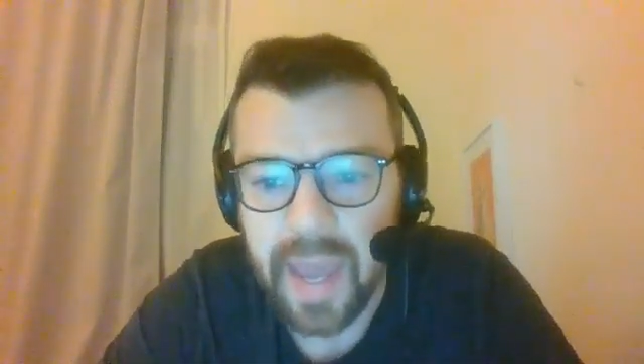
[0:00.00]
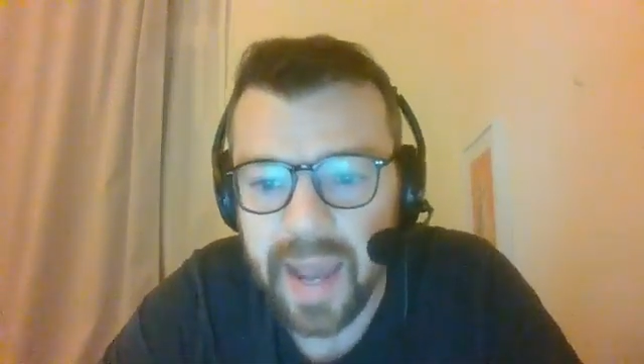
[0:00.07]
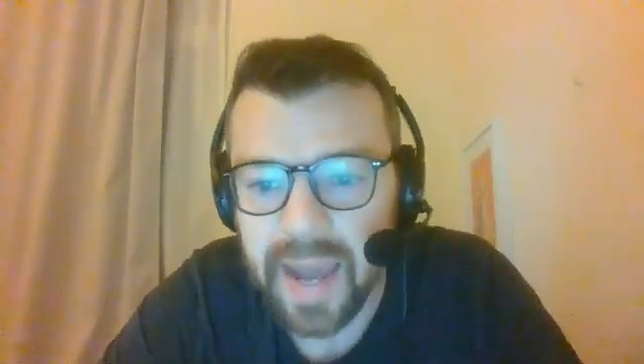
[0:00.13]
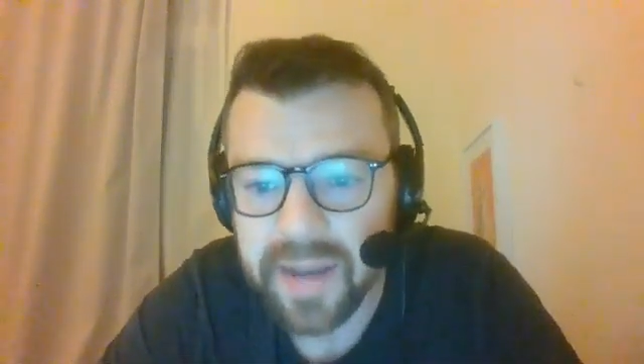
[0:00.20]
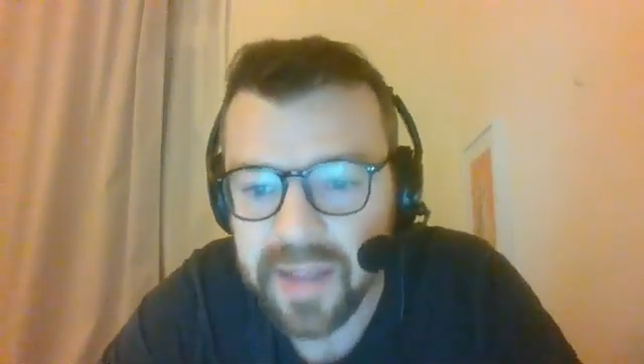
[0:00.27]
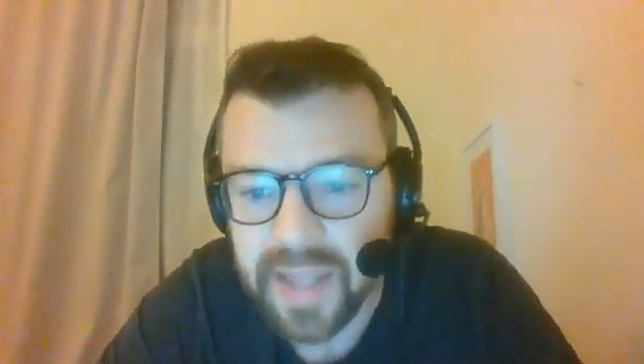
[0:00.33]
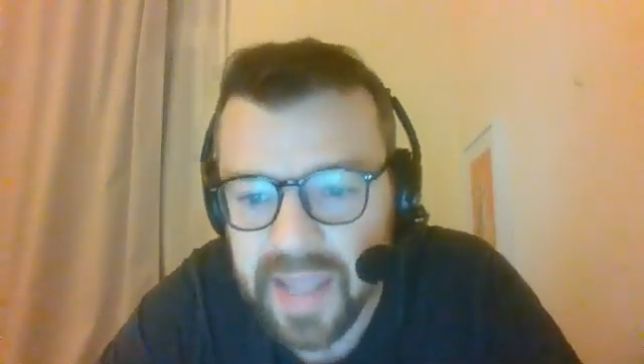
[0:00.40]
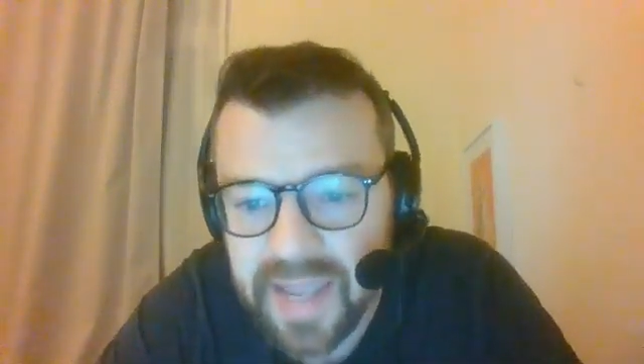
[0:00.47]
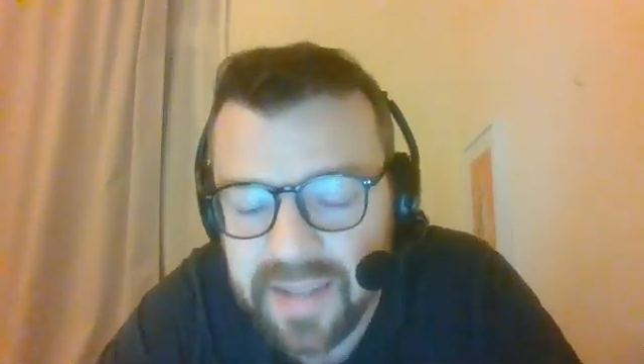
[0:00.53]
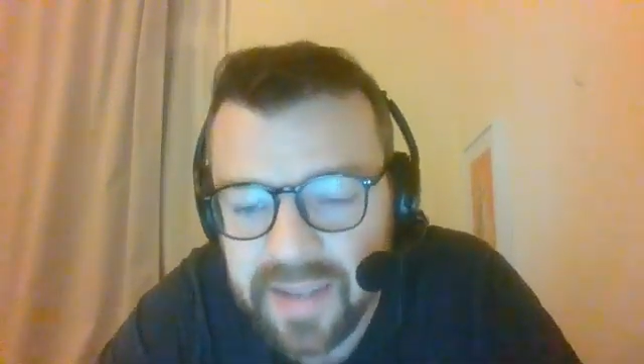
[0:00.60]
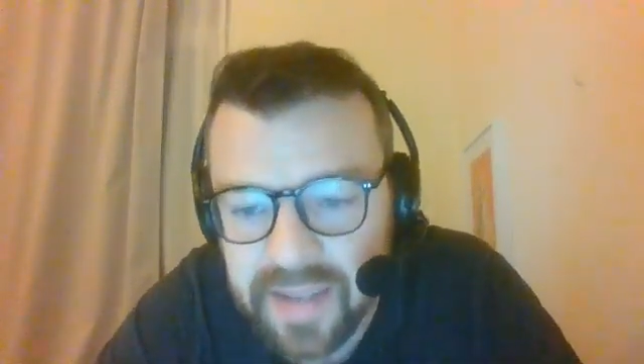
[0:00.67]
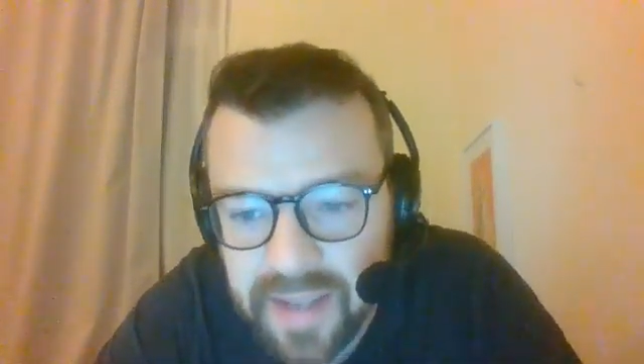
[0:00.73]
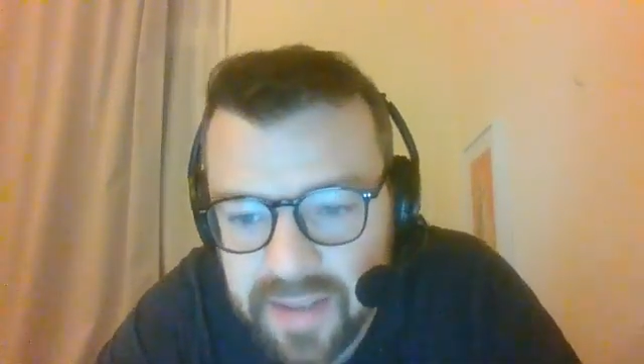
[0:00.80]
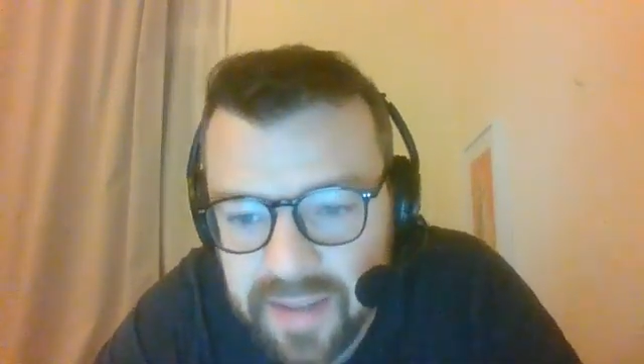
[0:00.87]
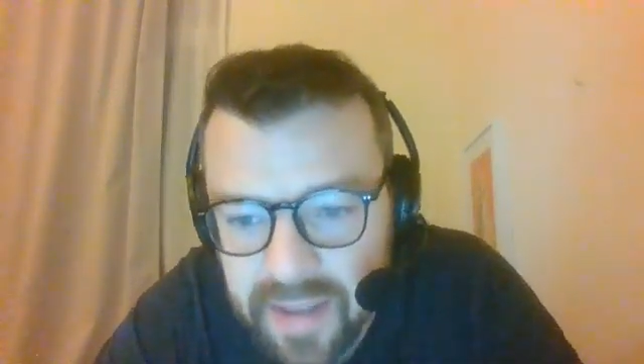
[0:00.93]
And in
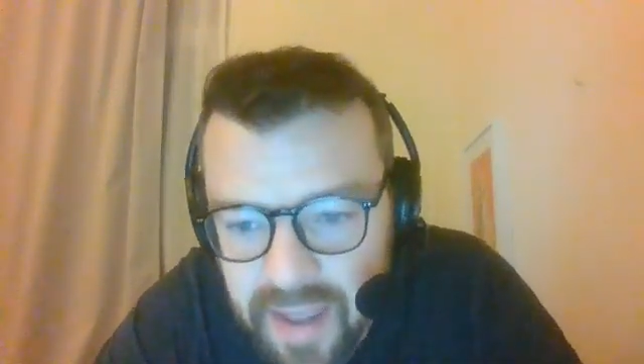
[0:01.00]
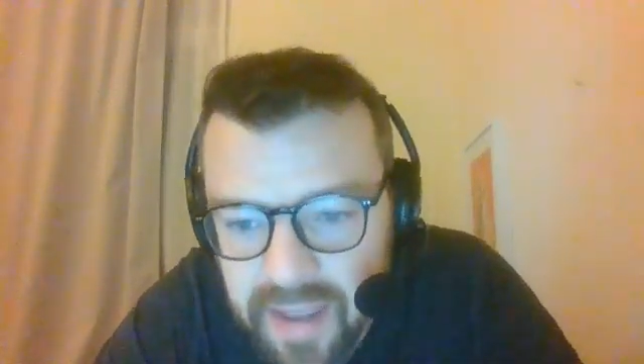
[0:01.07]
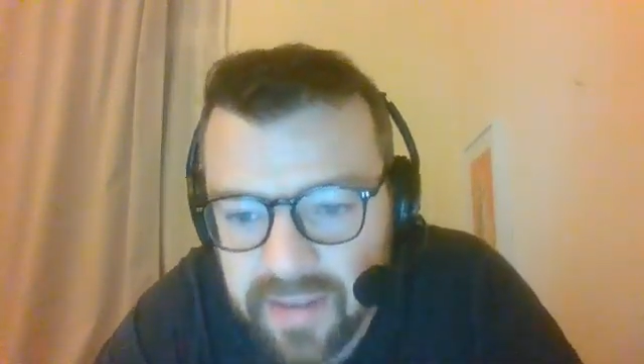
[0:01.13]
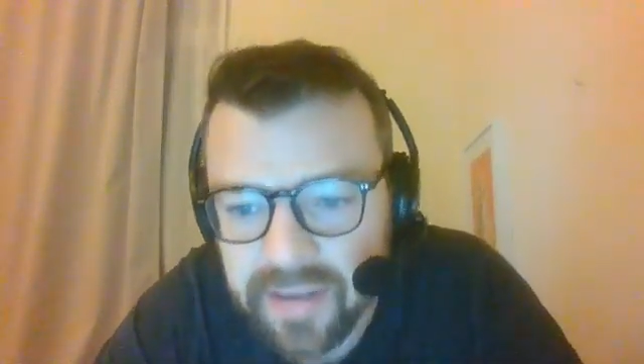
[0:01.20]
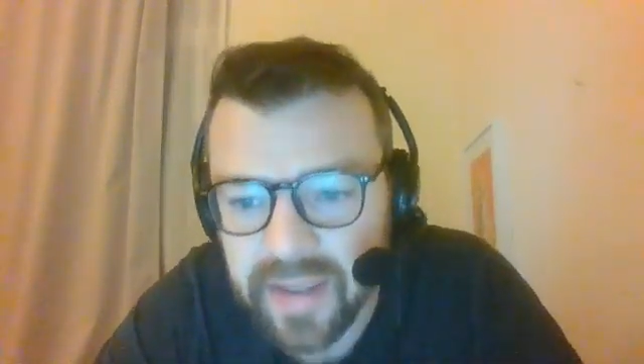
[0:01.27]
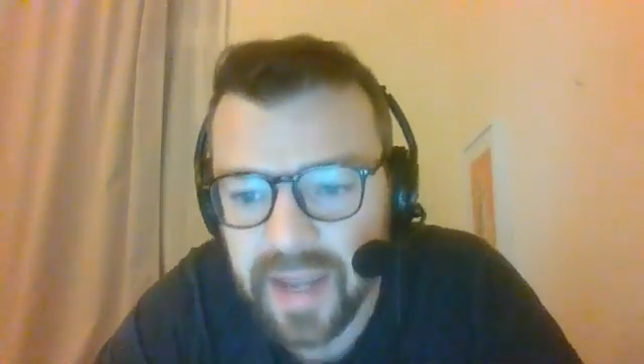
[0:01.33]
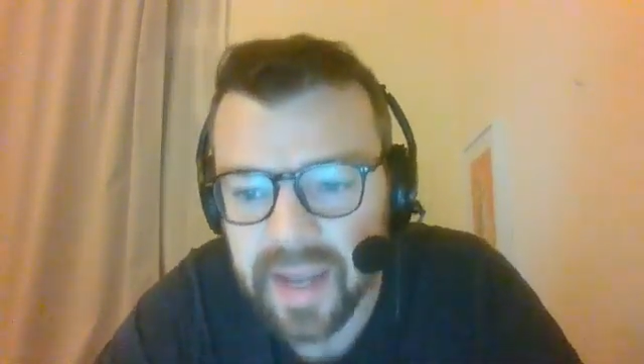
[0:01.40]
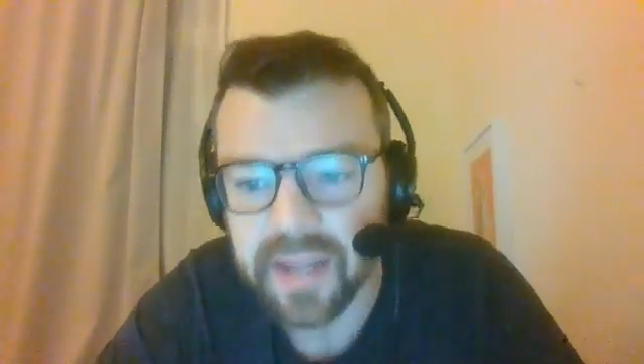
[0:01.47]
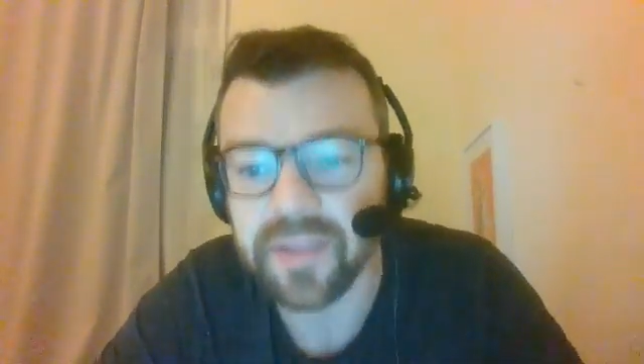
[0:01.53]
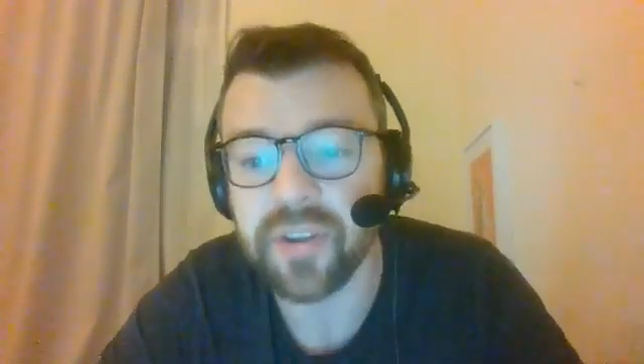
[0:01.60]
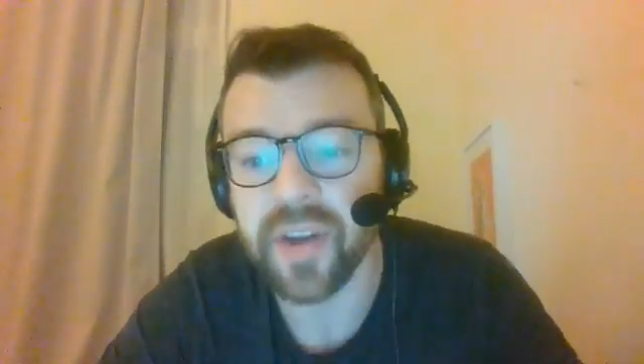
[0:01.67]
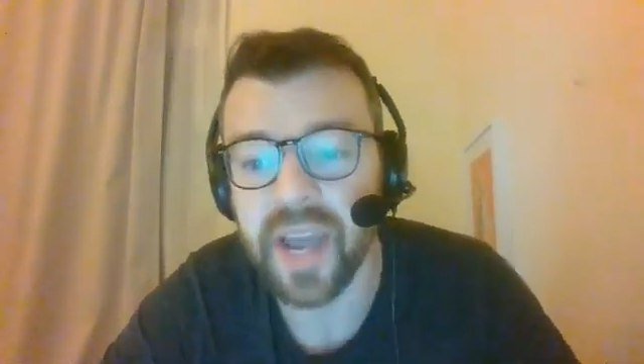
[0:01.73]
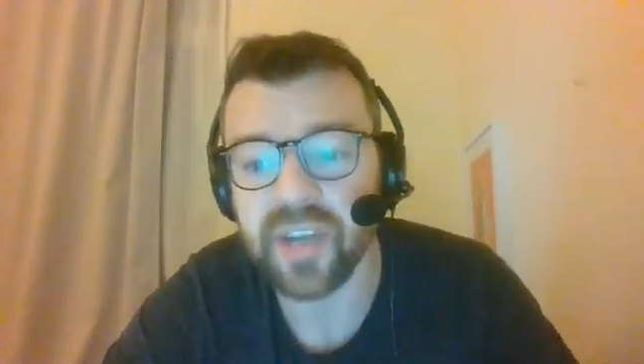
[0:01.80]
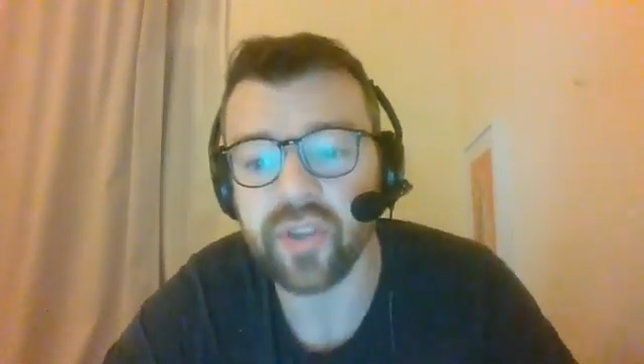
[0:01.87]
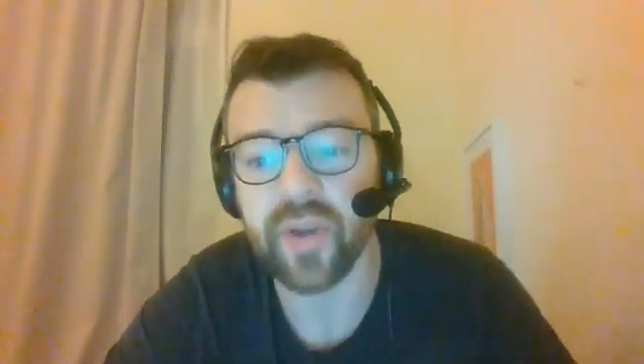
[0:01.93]
1888, an
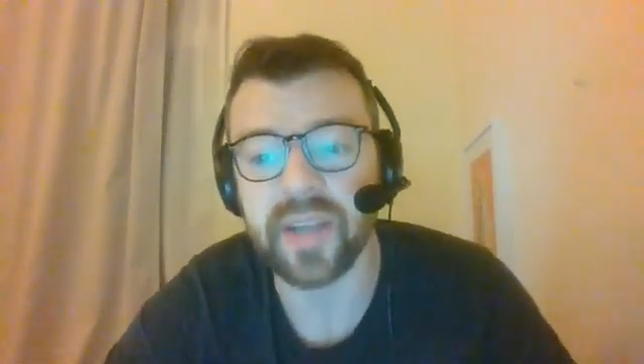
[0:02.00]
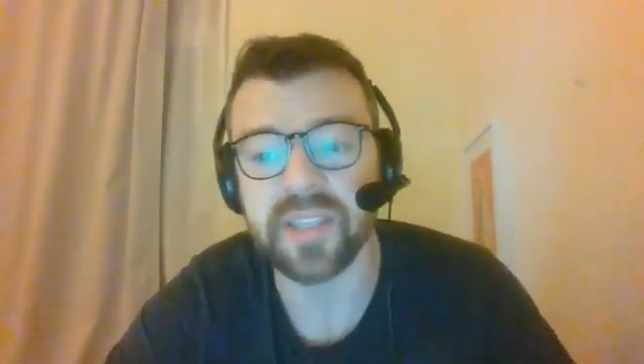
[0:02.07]
international